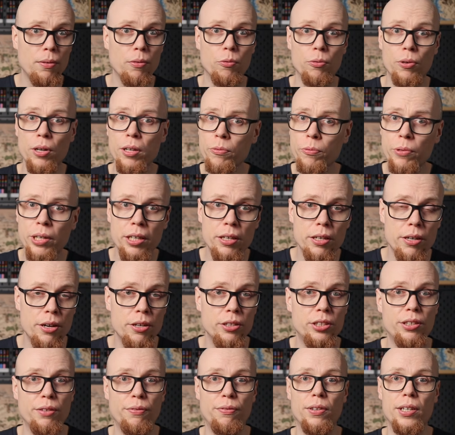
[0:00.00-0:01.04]
run
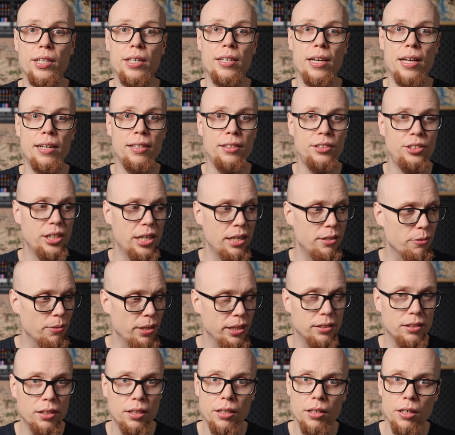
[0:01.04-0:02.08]
recursively, and it
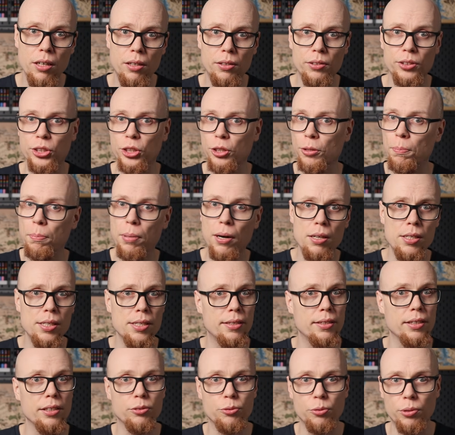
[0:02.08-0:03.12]
generates culture,
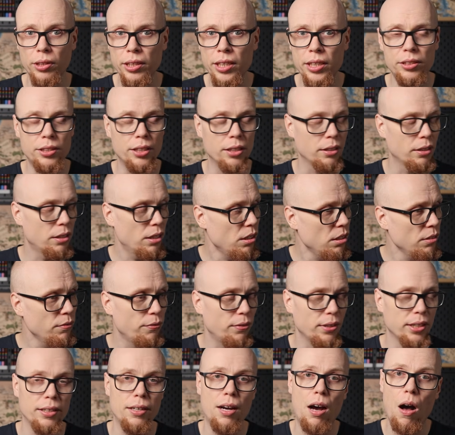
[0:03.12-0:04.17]
politics, religion,
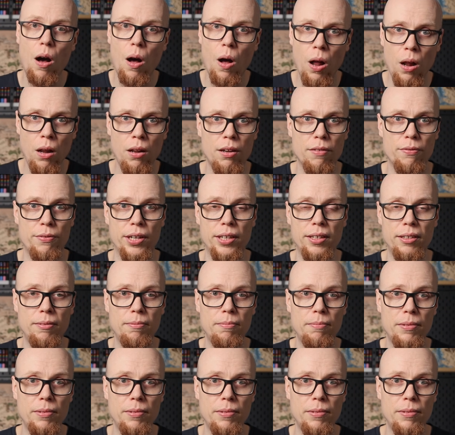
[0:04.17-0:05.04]
conflict, all of it.